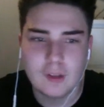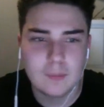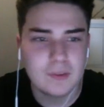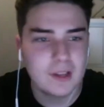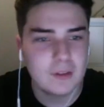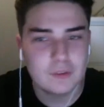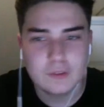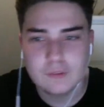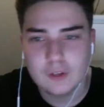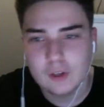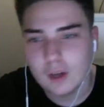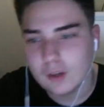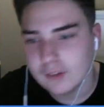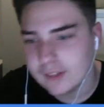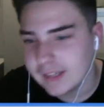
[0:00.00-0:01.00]
so if you guys can
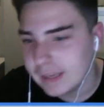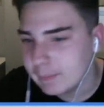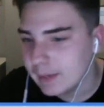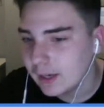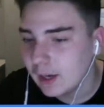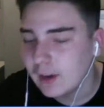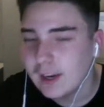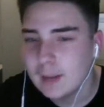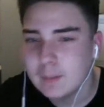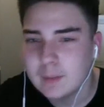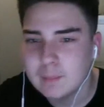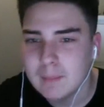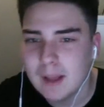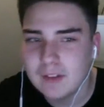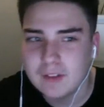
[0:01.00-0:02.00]
keep that going, that'd be
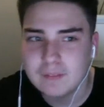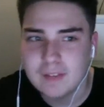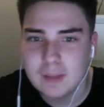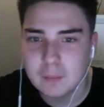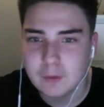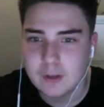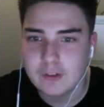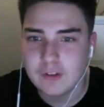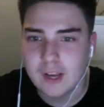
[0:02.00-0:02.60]
massively appreciated.